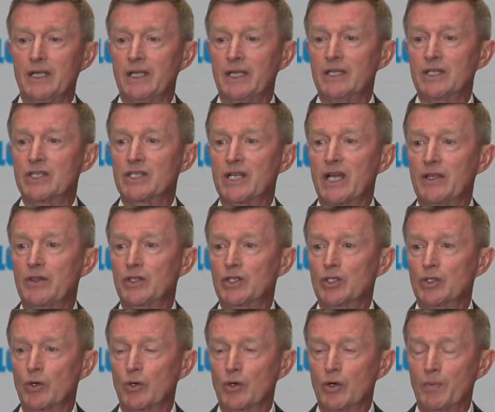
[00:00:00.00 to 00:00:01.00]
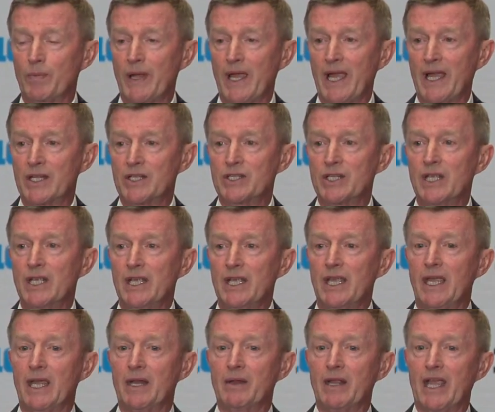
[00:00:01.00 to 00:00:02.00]
inside the shoulder pads,
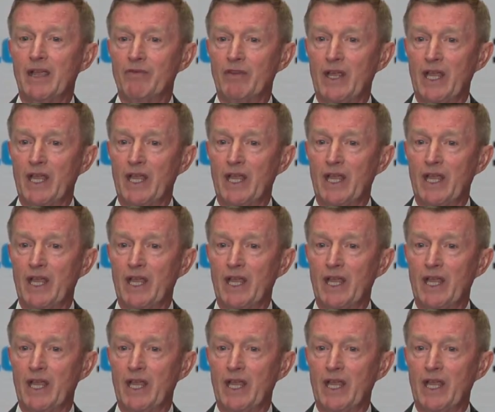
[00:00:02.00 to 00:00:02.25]
and have,